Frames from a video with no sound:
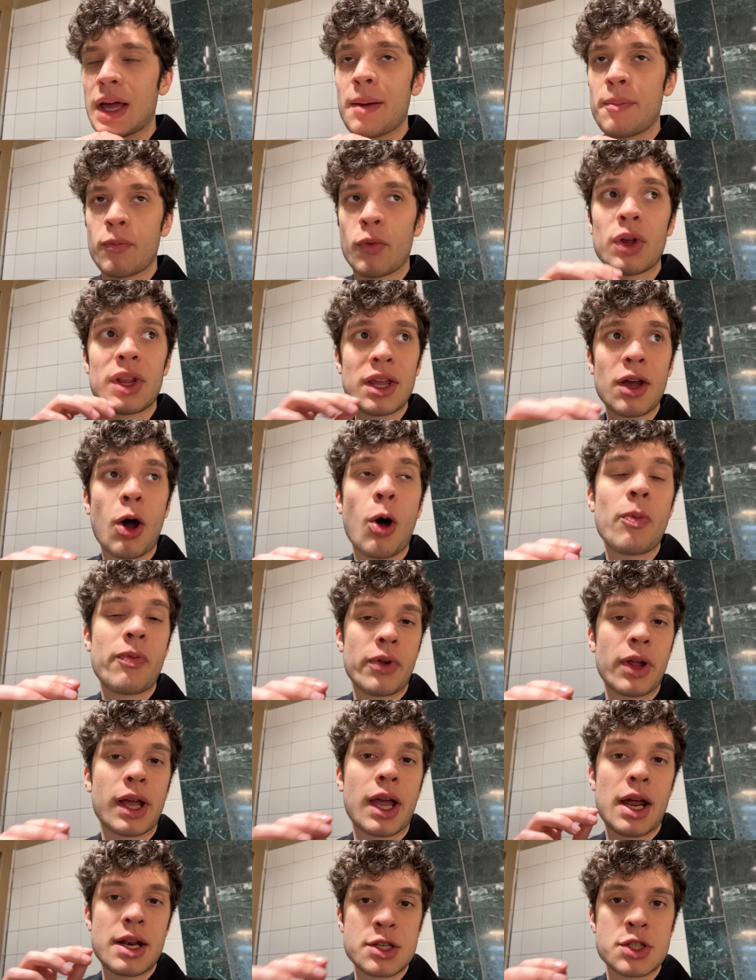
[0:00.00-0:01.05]
I'm really hopeful
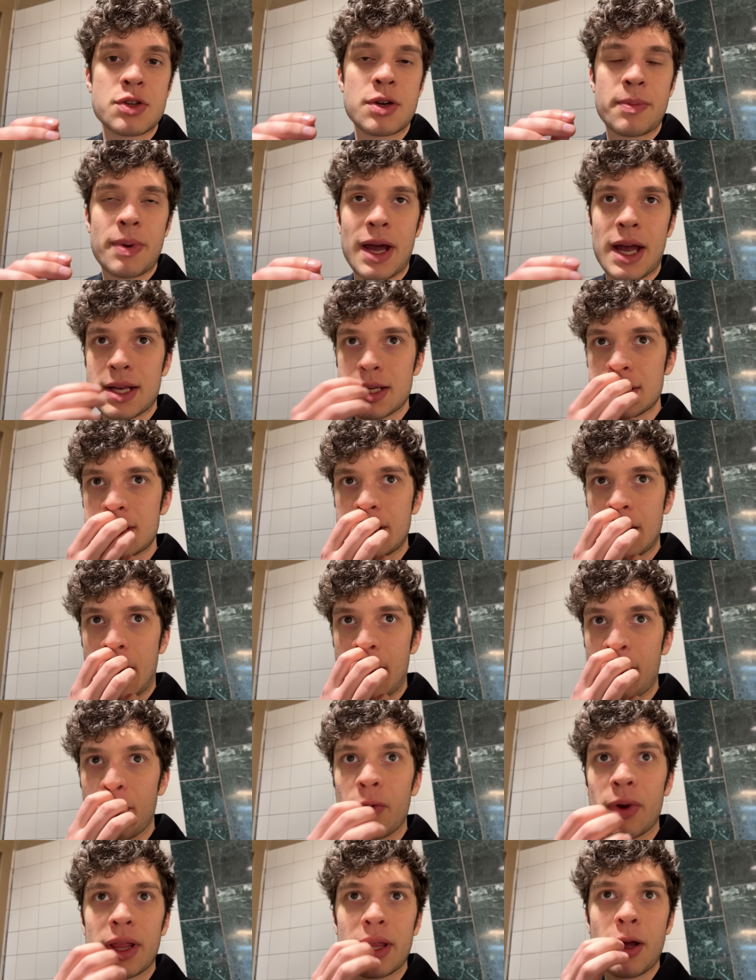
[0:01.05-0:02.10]
I got a street pass.
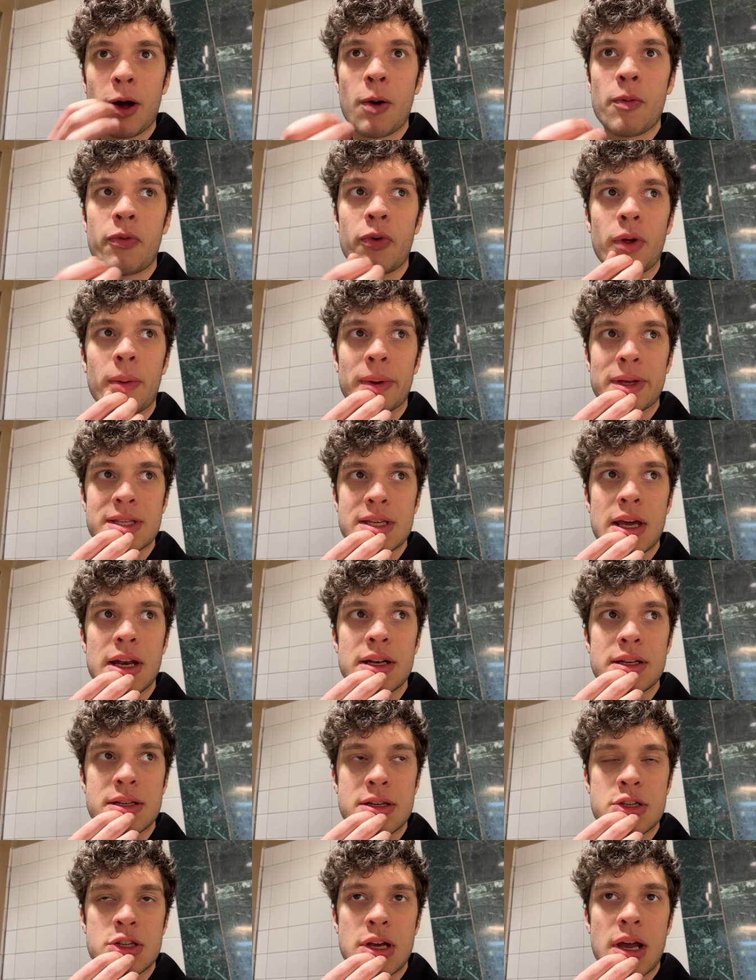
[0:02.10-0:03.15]
I'm really hopeful. I'm
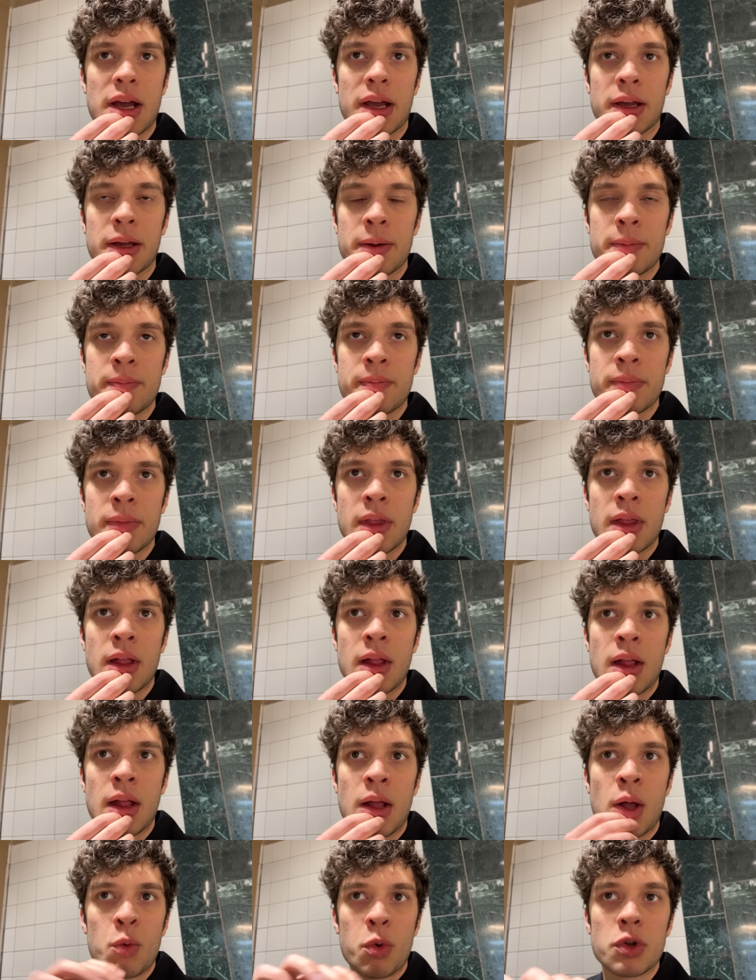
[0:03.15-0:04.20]
excited to check.
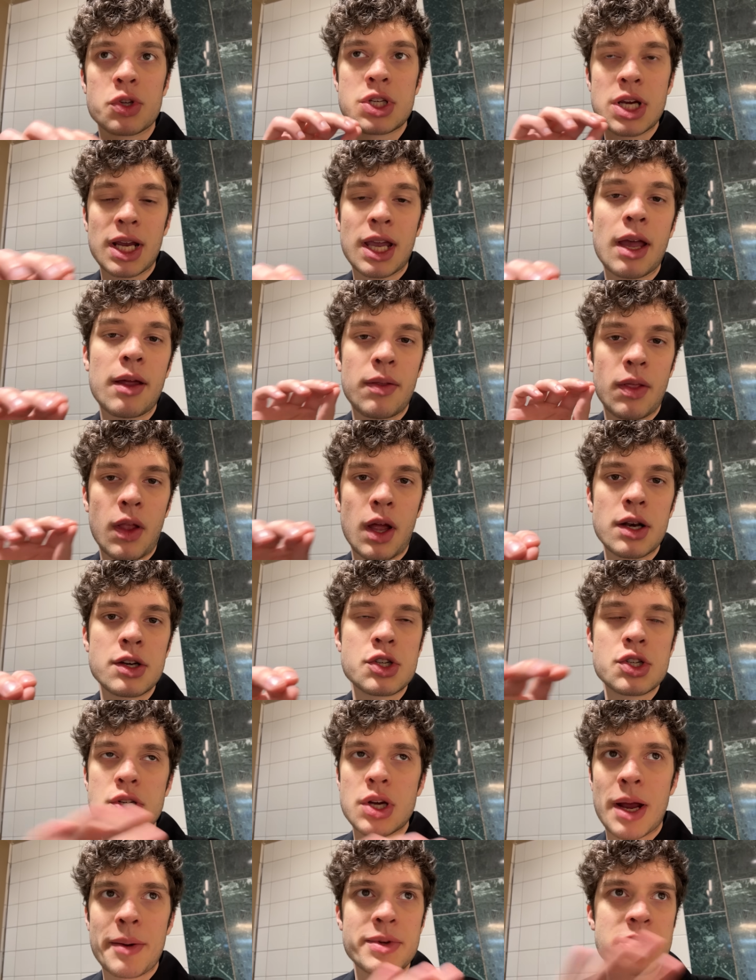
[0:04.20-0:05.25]
We'll check at
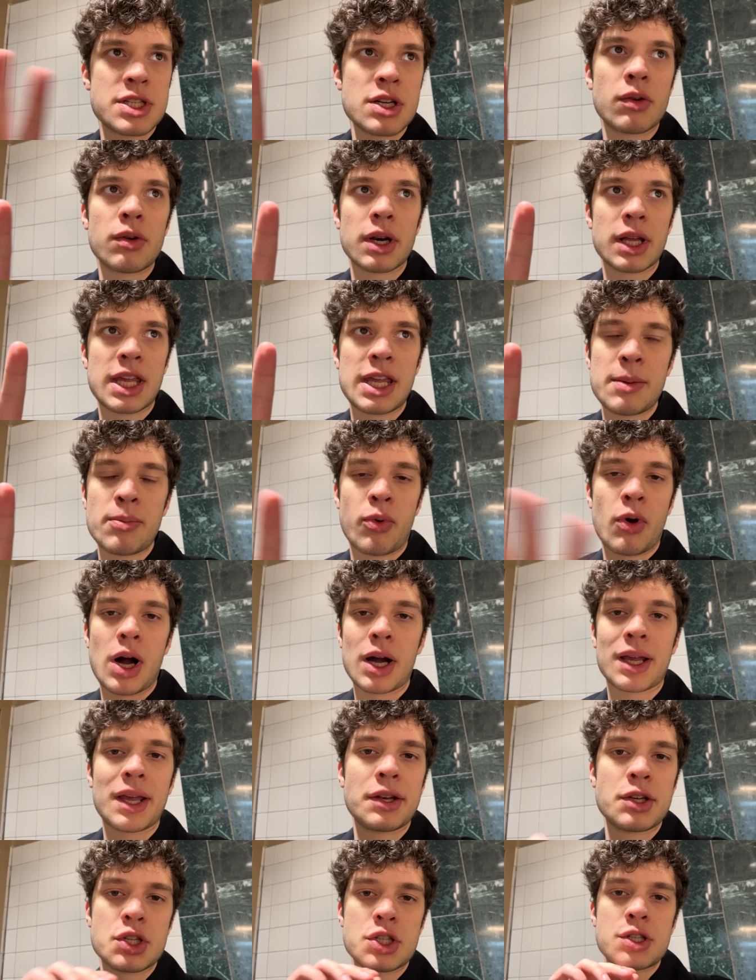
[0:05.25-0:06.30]
lunch. I still want to keep
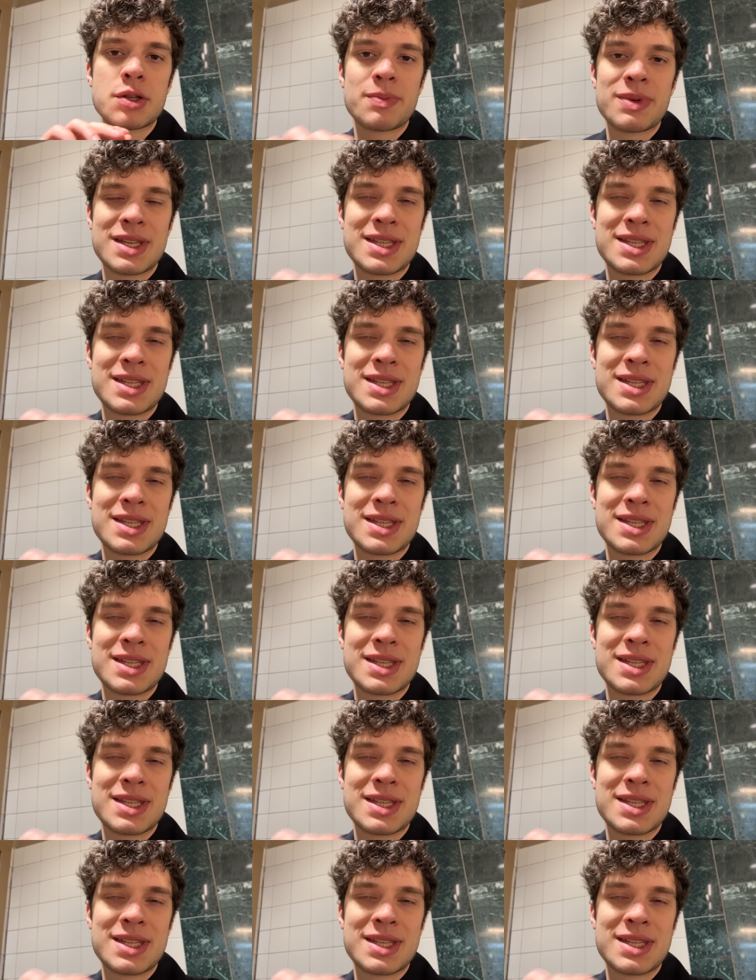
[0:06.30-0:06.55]
walking just to be